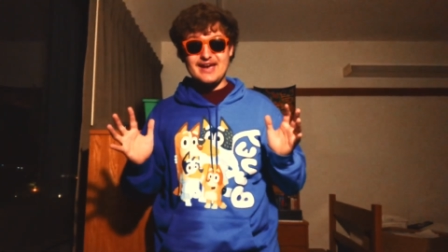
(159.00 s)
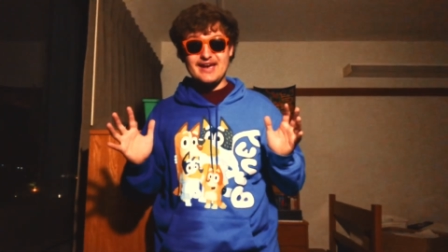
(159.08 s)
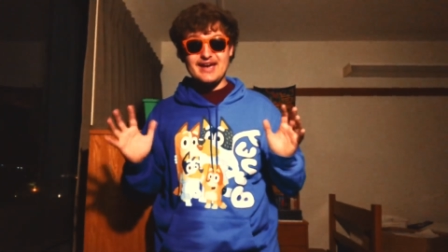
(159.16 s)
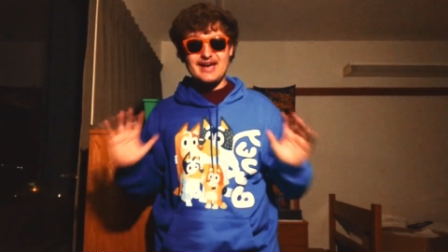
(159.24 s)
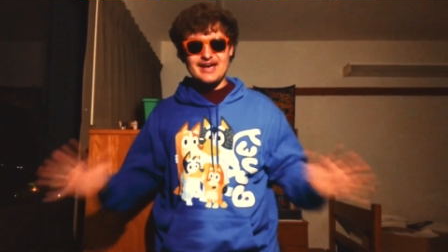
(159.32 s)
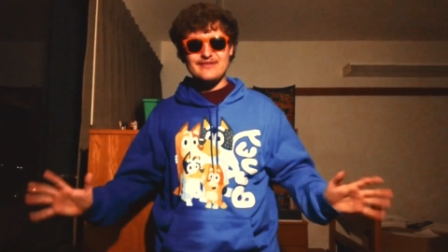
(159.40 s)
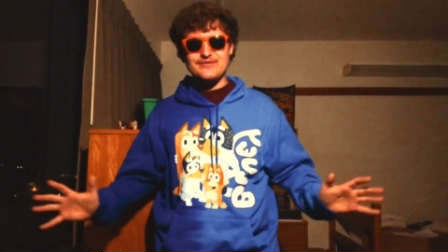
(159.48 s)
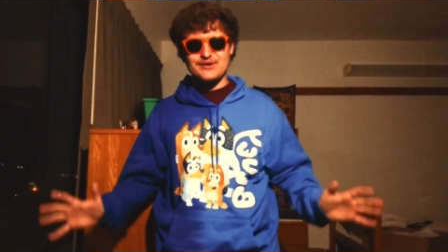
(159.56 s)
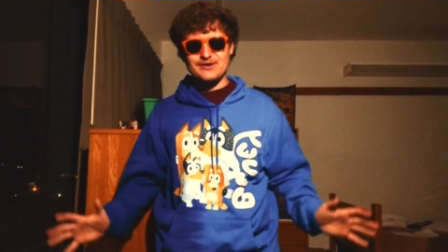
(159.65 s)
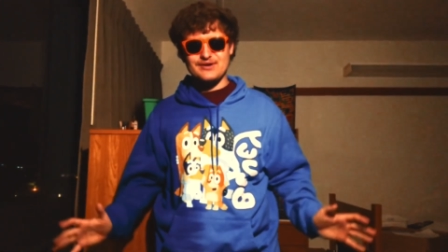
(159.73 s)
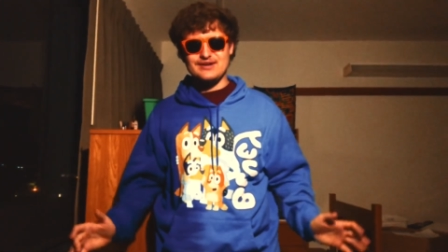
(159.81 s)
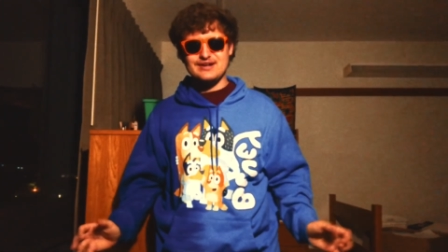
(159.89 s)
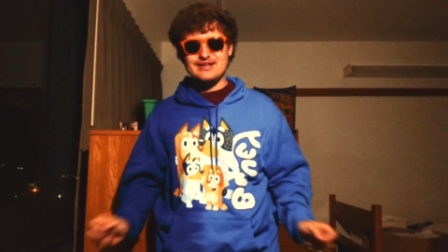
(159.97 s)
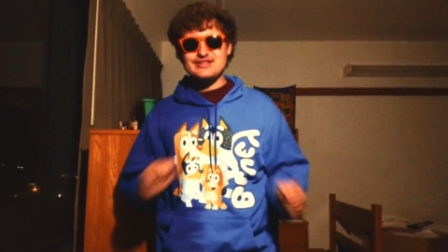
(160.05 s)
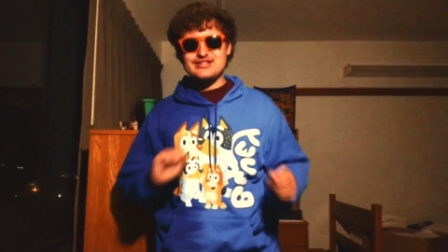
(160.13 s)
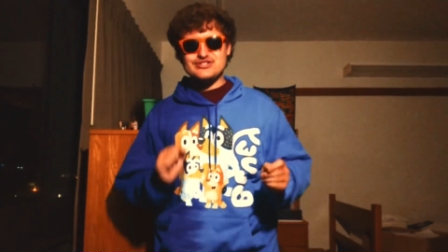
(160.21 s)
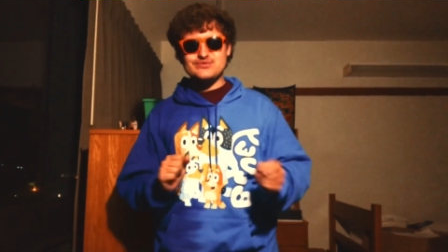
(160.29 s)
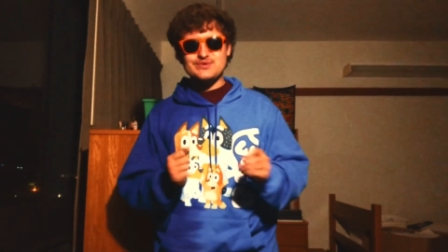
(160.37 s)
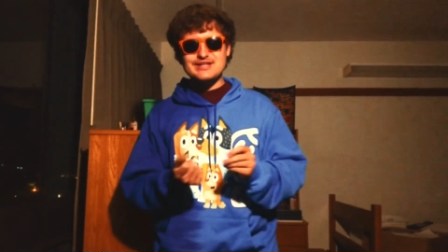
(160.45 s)
ever.
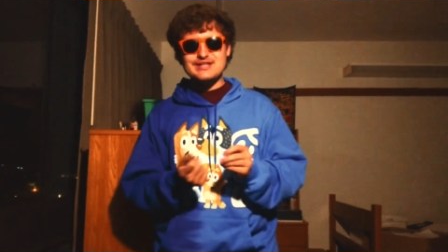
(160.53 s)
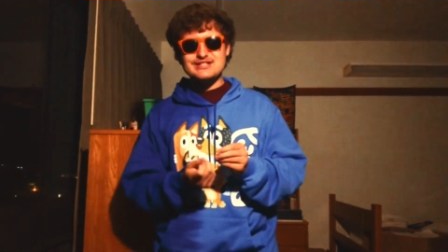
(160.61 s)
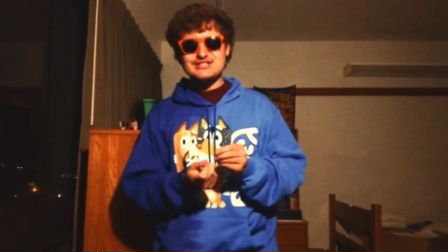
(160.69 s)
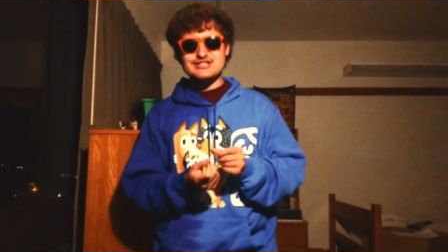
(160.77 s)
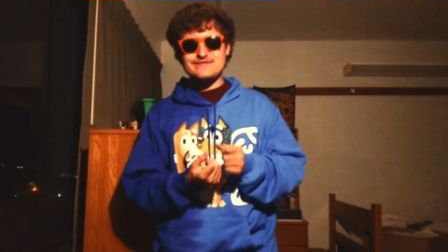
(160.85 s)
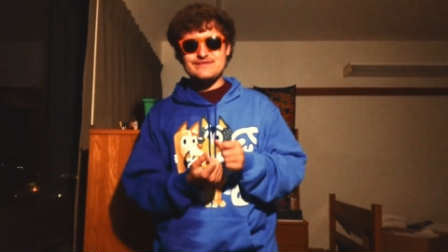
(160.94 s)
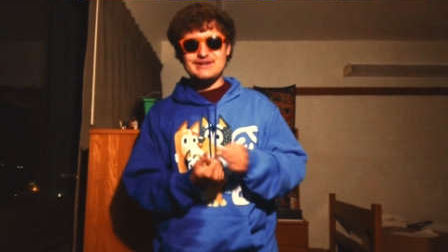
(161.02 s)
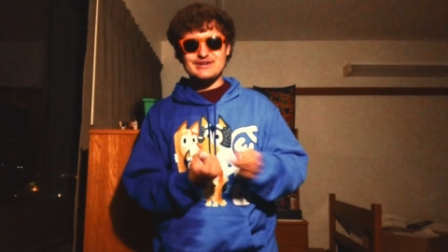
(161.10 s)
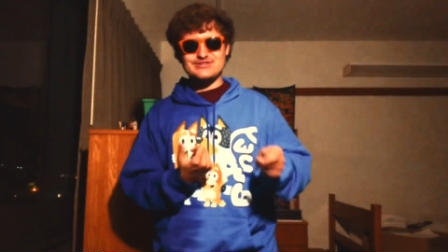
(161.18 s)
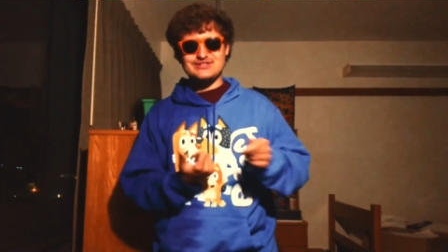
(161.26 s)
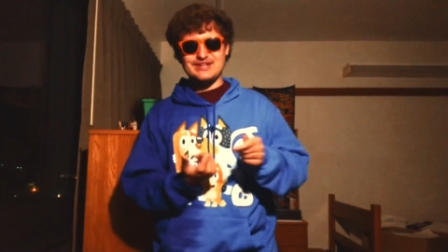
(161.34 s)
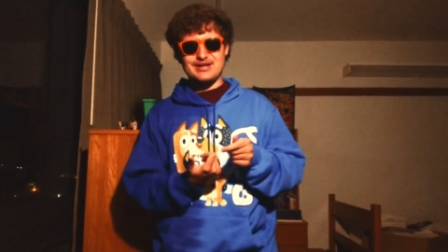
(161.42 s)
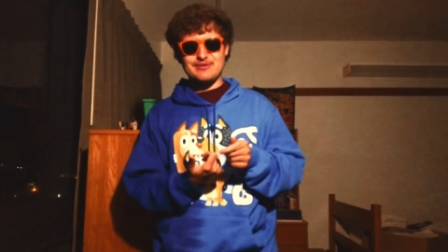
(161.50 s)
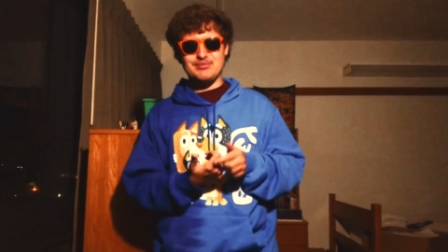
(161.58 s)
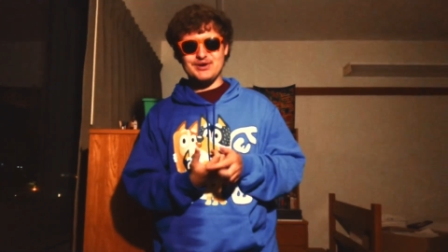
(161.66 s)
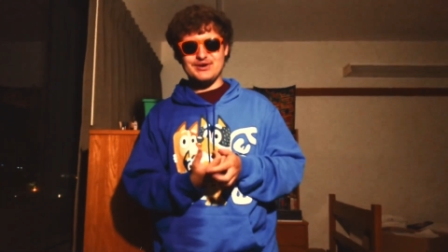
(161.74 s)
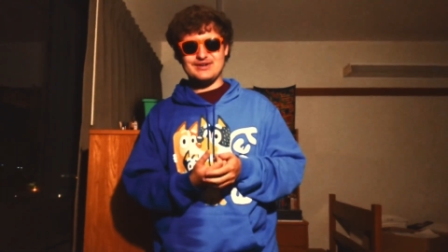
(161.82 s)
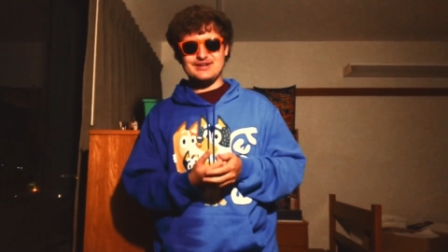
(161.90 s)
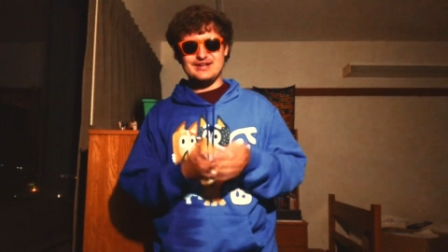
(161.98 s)
This really just feels like a
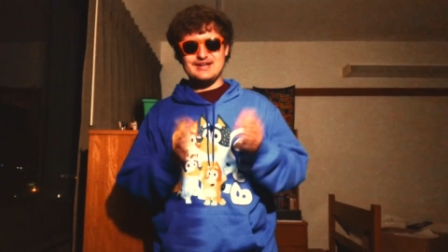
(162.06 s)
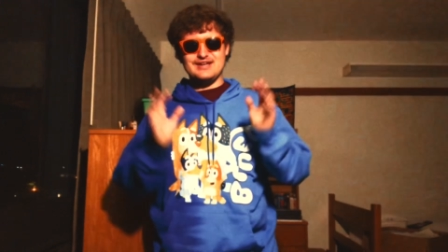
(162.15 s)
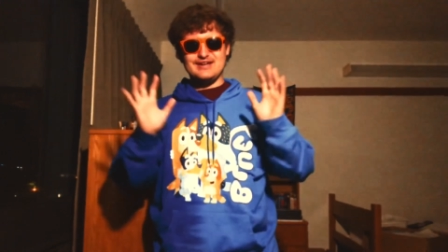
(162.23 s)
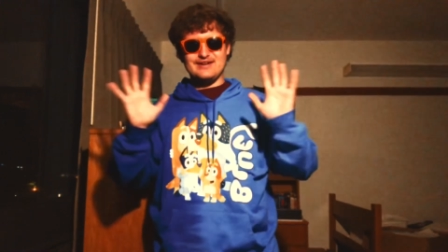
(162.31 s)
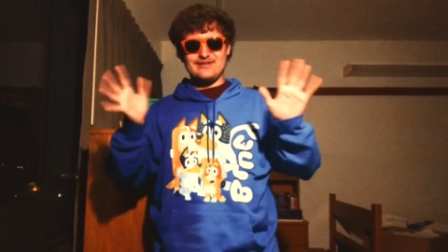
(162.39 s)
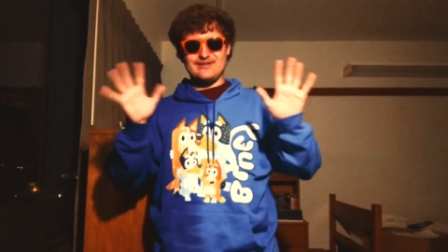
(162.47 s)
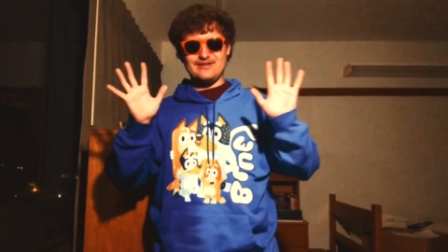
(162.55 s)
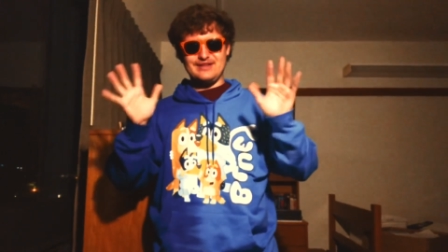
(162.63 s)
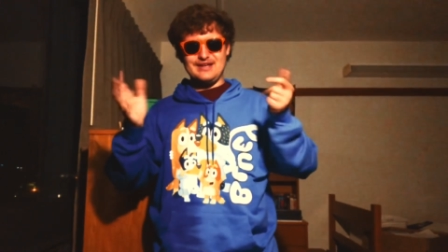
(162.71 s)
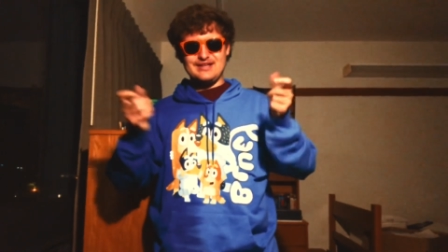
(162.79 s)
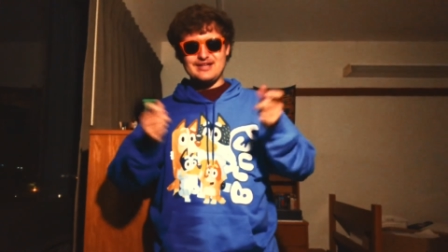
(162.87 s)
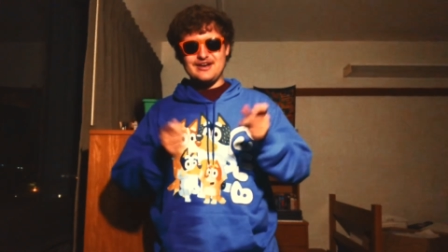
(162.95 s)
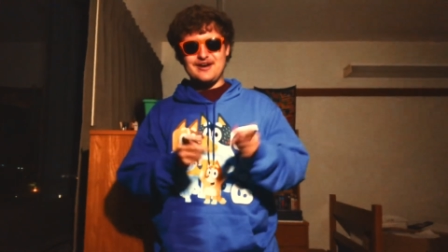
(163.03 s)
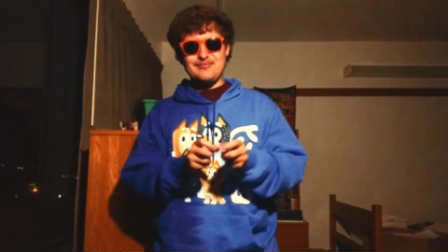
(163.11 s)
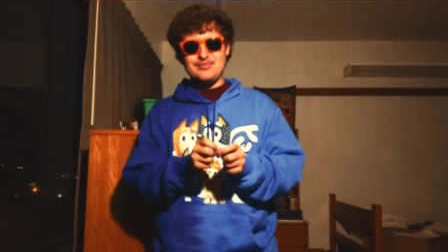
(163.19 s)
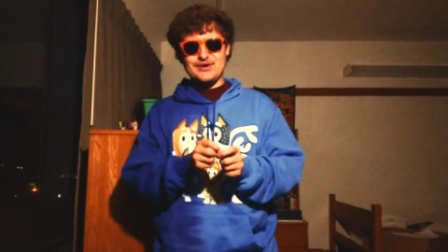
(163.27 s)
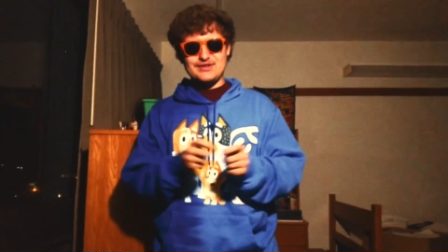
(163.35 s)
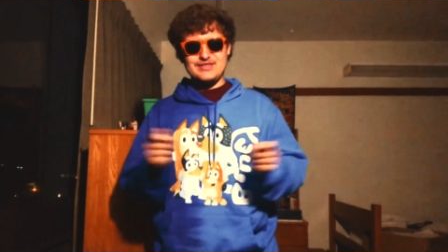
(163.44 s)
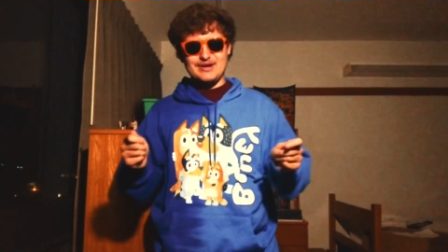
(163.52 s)
book. Or like a
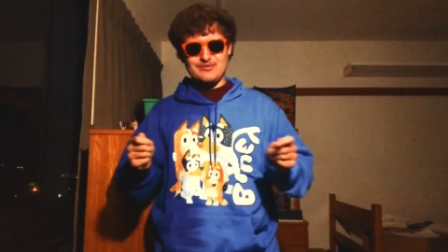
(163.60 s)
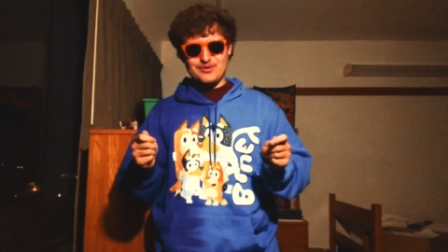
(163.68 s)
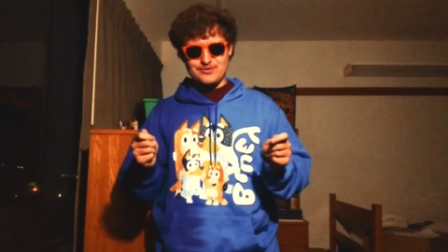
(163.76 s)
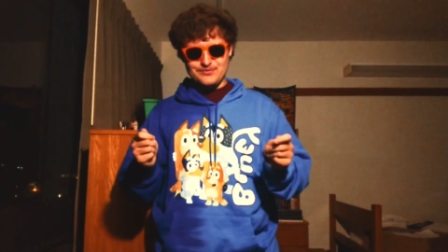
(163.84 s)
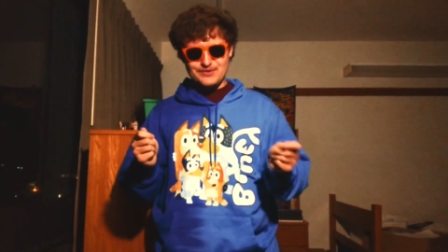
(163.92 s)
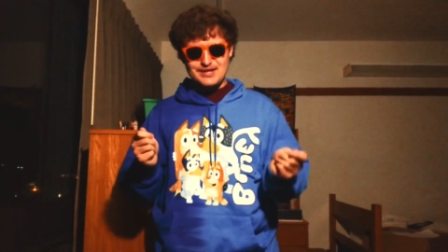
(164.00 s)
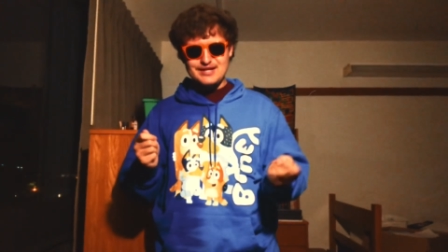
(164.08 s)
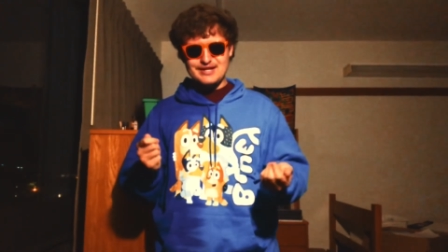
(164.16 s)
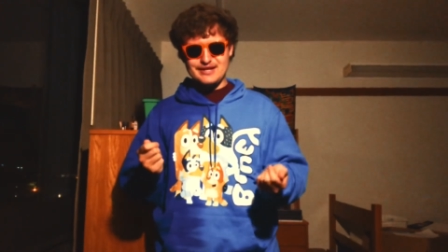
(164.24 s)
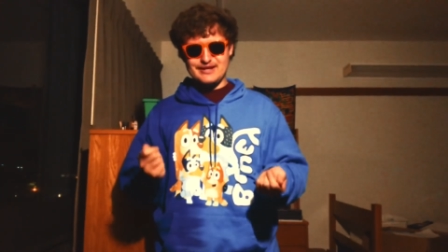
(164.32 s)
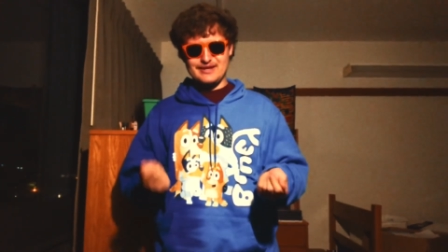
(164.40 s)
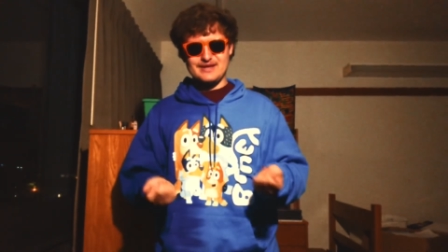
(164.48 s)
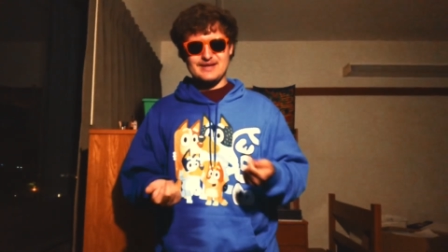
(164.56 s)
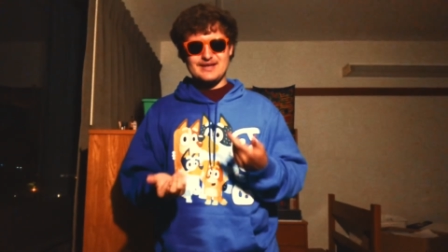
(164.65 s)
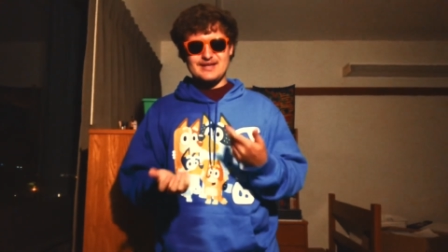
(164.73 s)
book that we're reading.